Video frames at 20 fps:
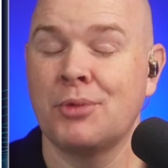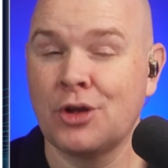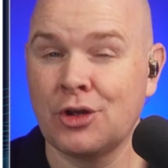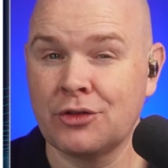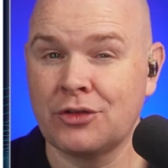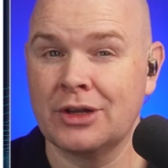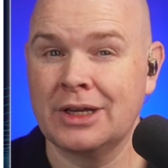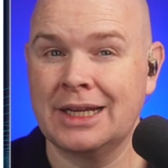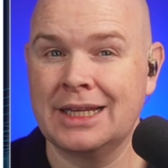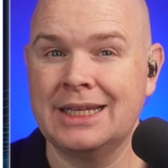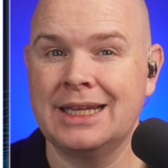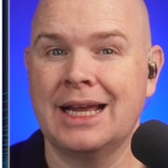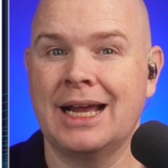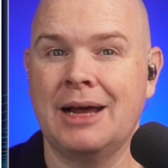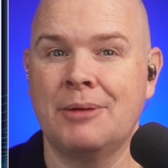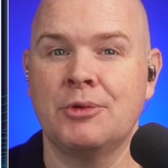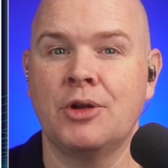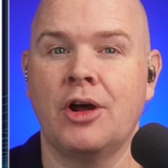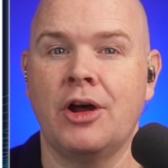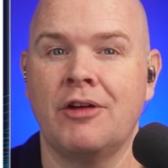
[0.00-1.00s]

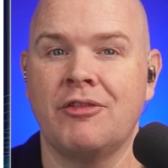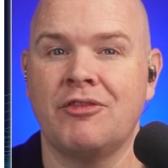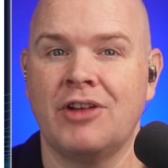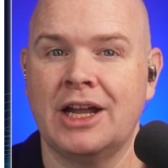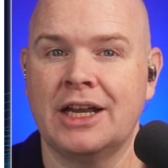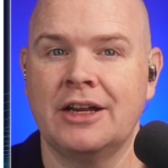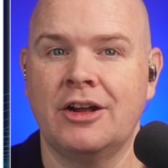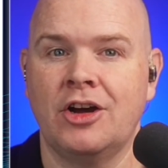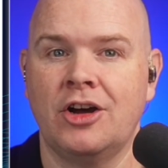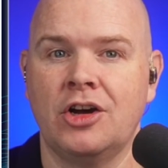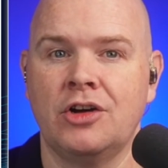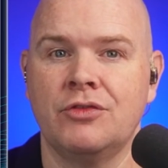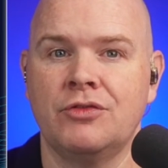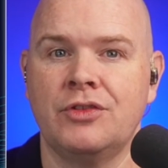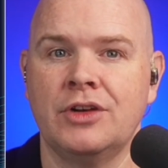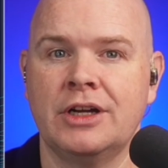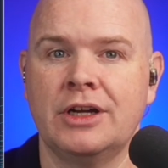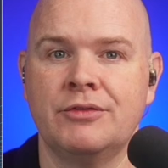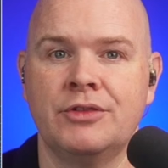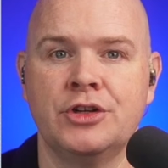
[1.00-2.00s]
Personally, I'm not a fan
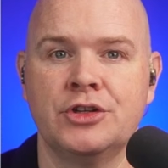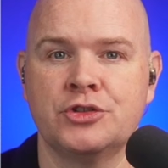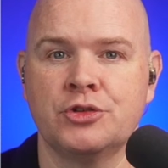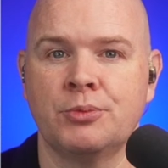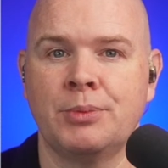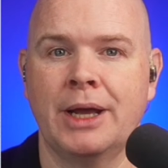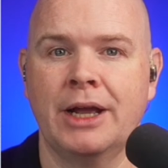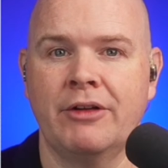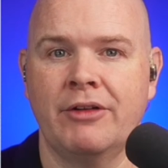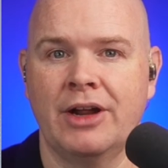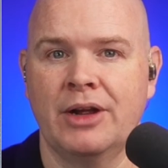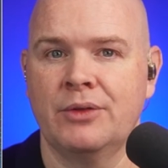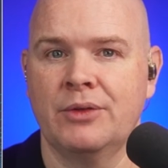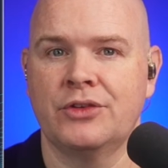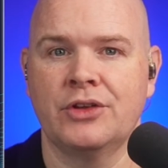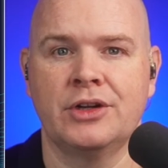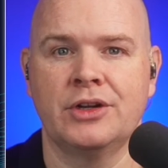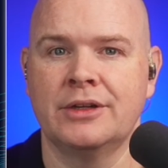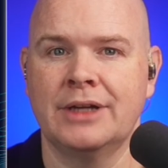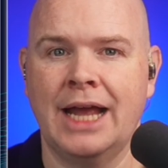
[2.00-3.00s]
of virtual
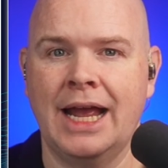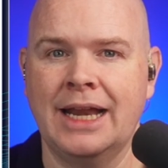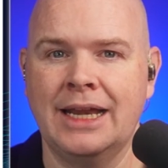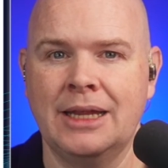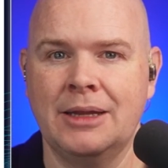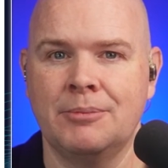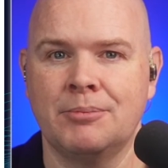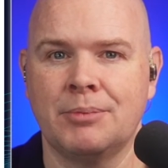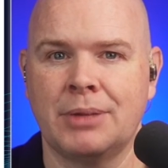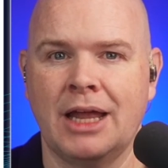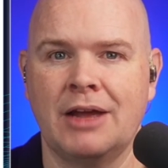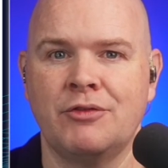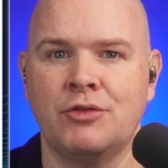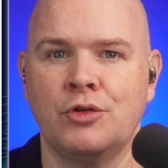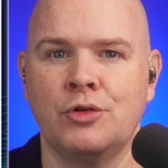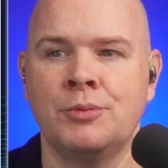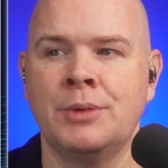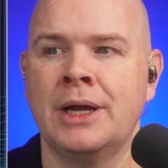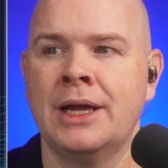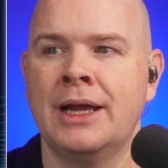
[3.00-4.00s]
backgrounds on any
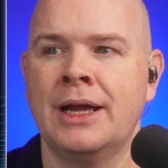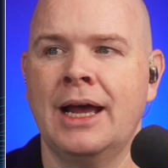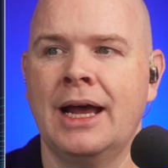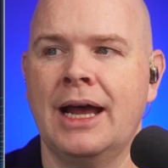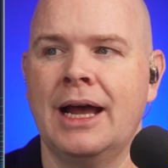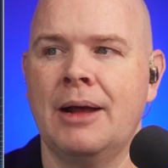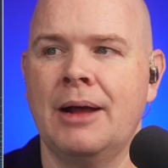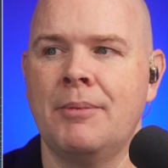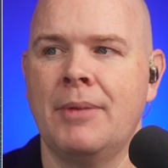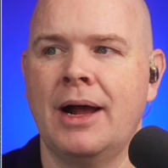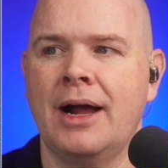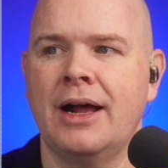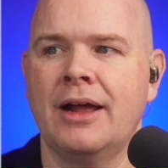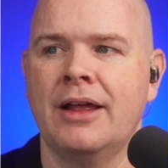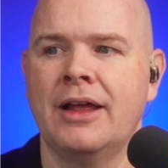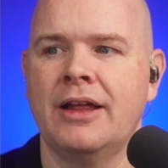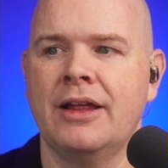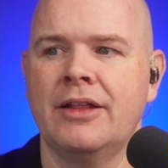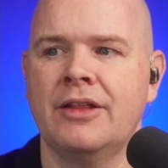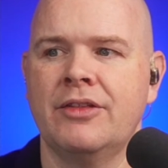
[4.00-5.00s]
platform.
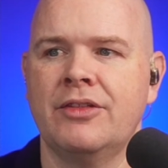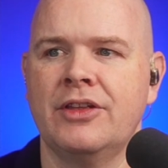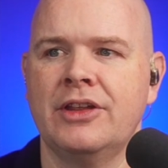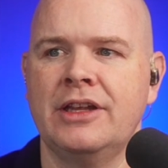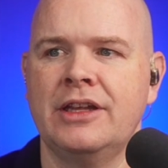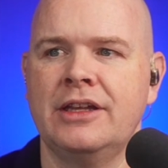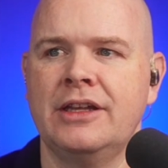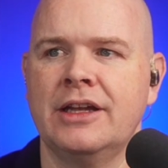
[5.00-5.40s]
I